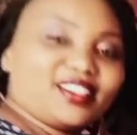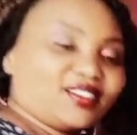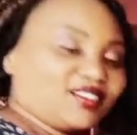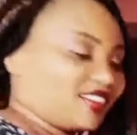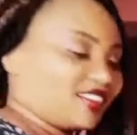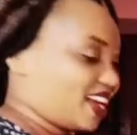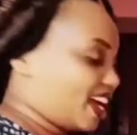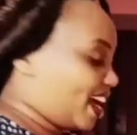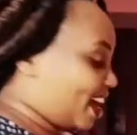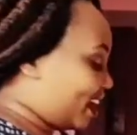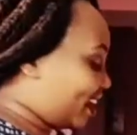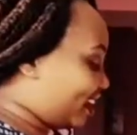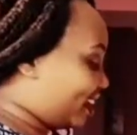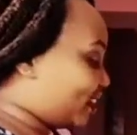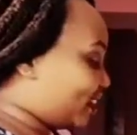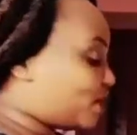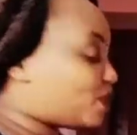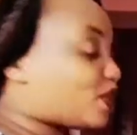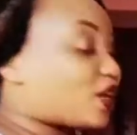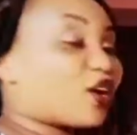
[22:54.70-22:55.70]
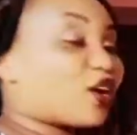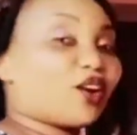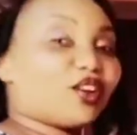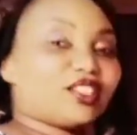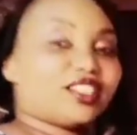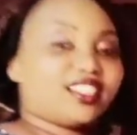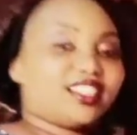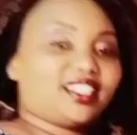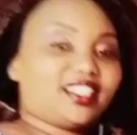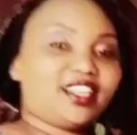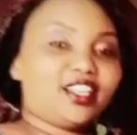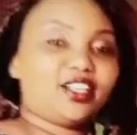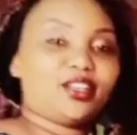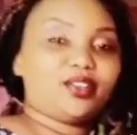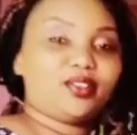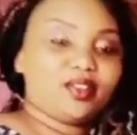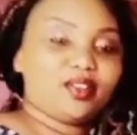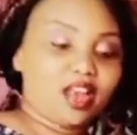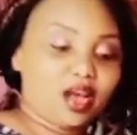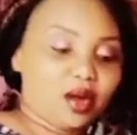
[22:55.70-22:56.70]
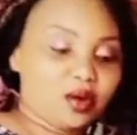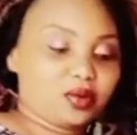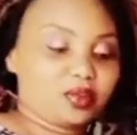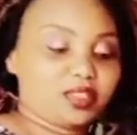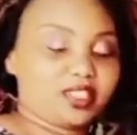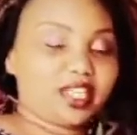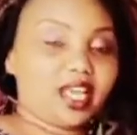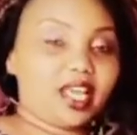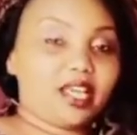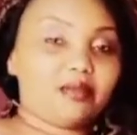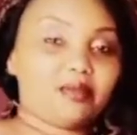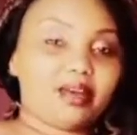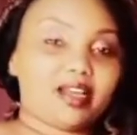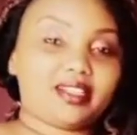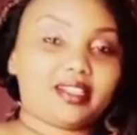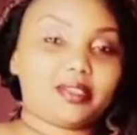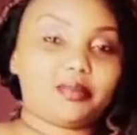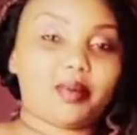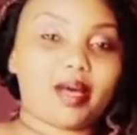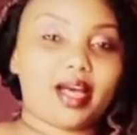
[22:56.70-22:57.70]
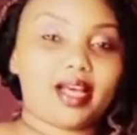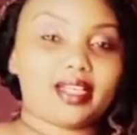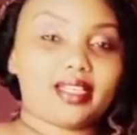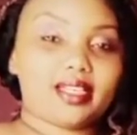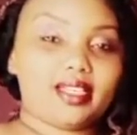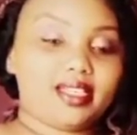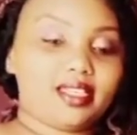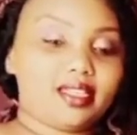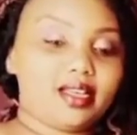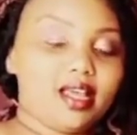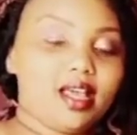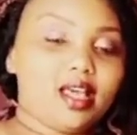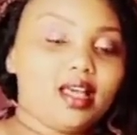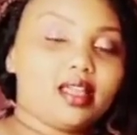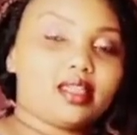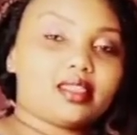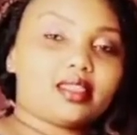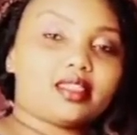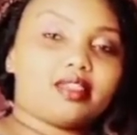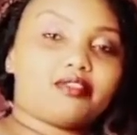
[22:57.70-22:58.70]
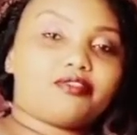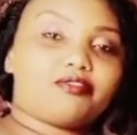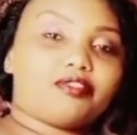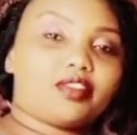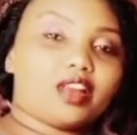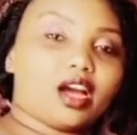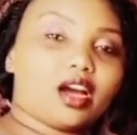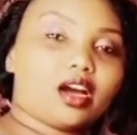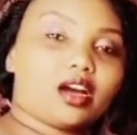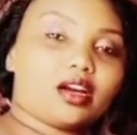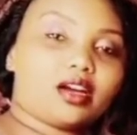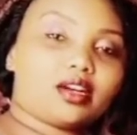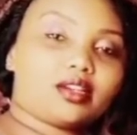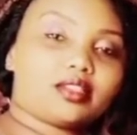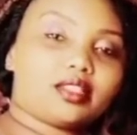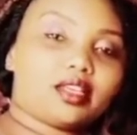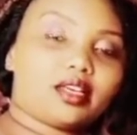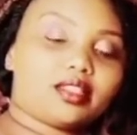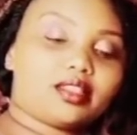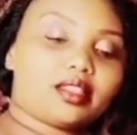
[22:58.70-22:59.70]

So guys, we continue. Now time has passed. The flour,